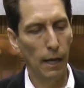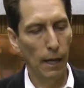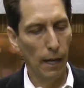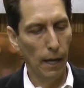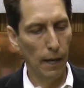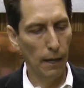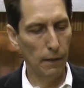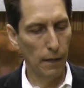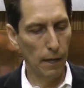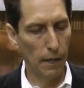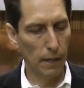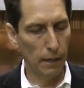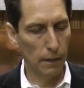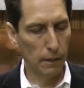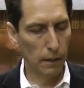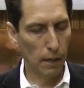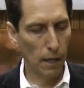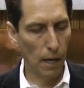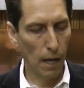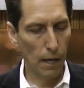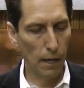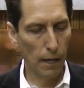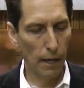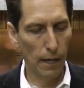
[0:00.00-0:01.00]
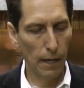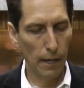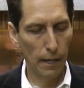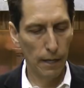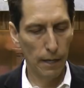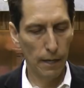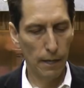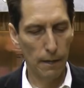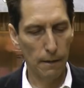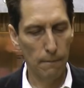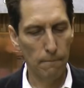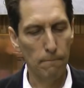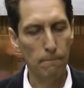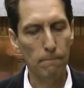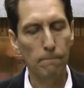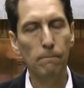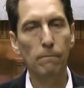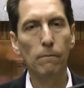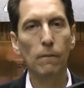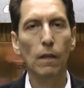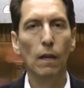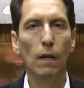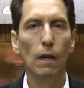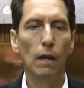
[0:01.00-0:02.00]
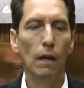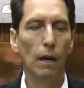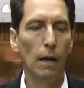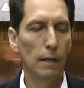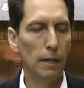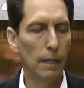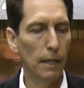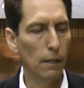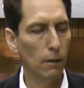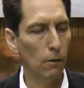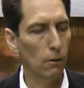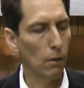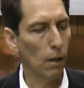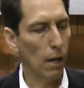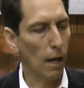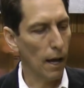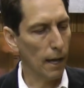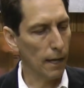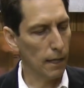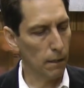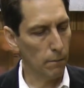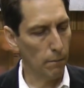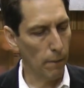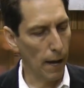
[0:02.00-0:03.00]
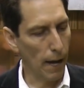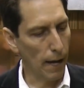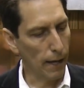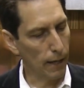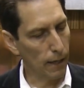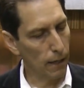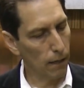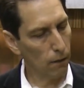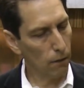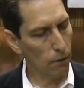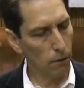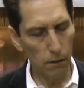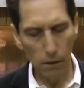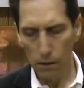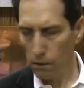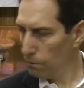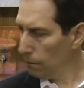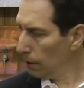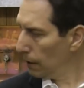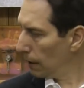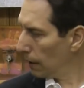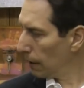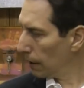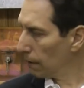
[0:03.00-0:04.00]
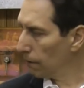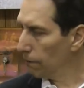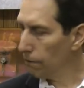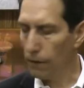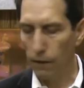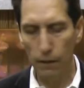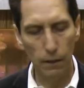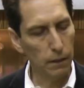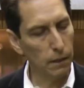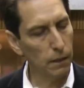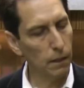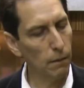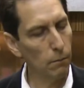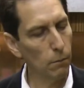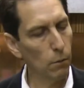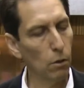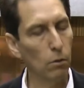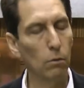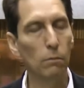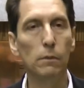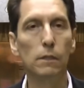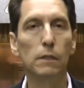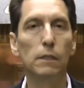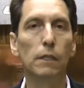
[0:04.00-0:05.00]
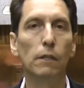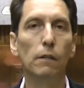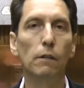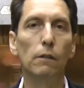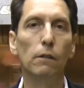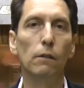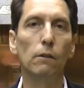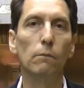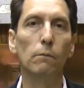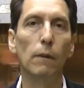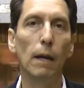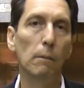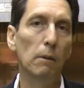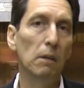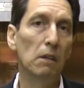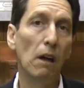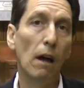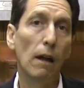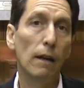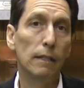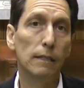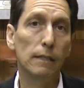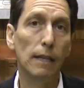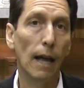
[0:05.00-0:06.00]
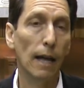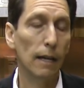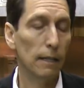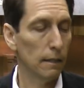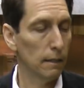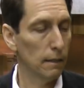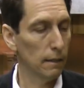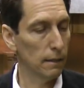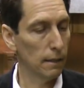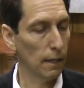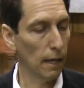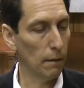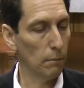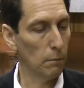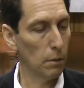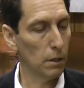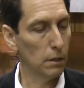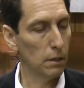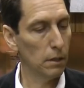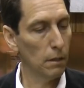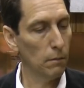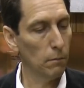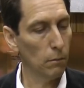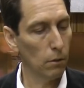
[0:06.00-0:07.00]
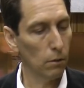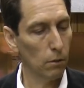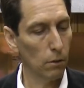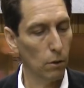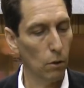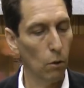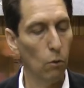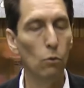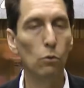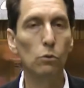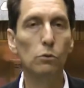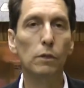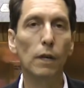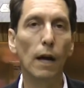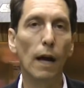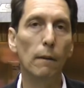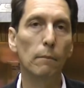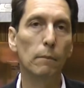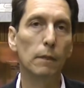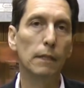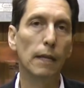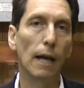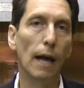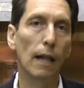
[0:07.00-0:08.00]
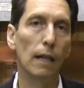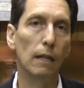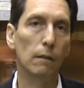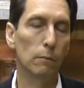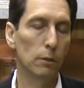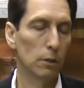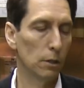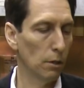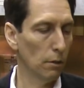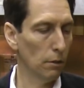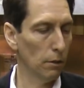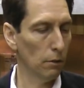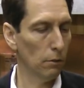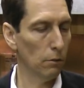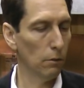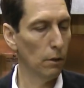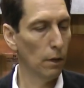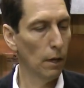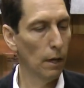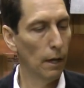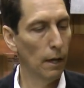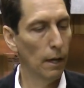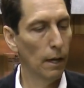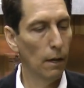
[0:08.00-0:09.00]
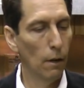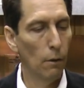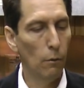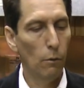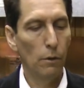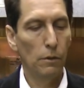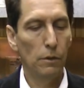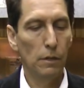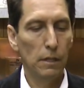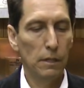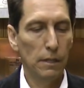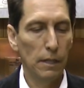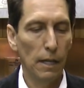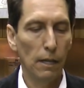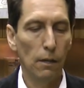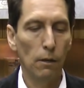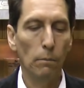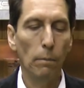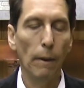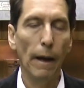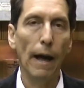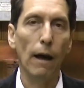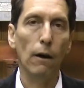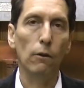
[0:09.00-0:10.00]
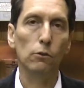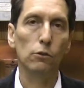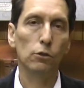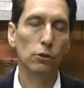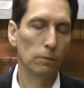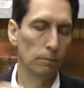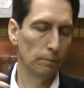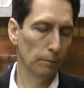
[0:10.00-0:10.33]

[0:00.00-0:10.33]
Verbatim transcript: And then it's got a um, an inner lined bag, and it looks to me like a very similar material, maybe not exactly the same, but a similar gold type metallic material with this inner pouch.